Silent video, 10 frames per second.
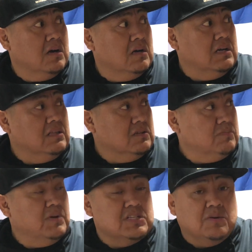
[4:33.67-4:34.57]
And there's a
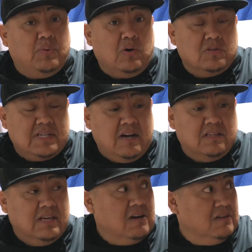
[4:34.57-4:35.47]
bunch of poles that
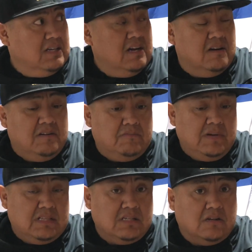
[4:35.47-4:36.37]
are there.
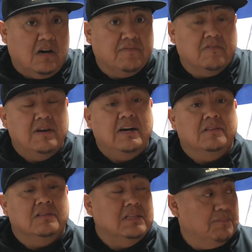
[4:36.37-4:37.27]
It took off around.